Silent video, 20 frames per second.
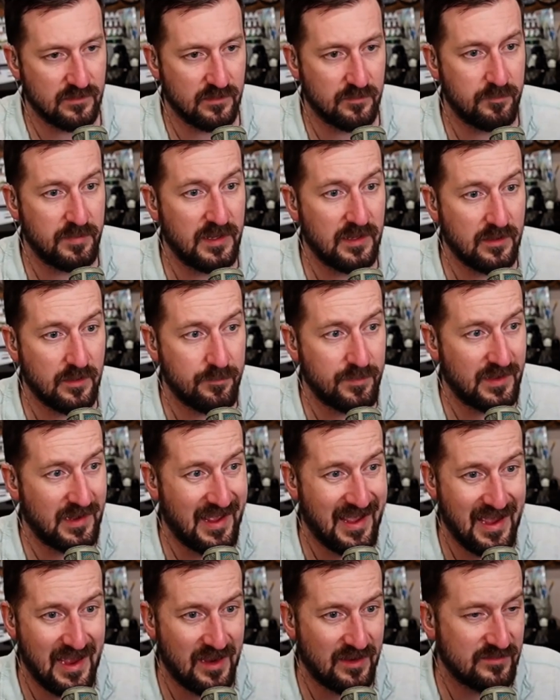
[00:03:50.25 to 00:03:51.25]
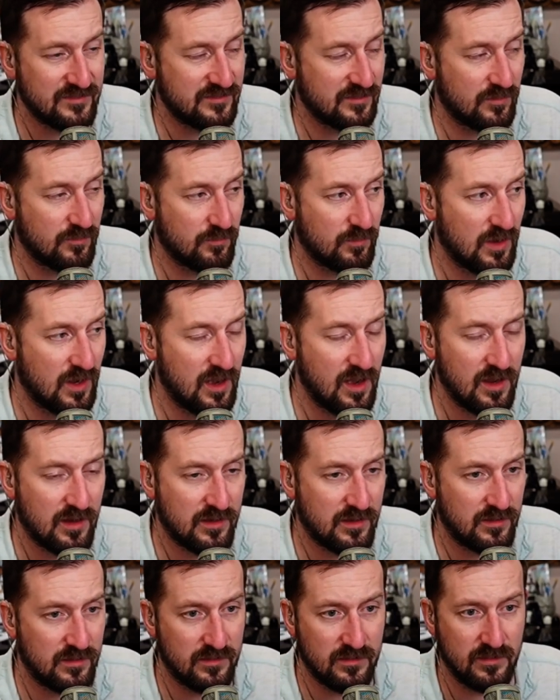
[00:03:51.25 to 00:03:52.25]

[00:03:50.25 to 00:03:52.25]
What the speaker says: You're going to pick up an axe, a rock,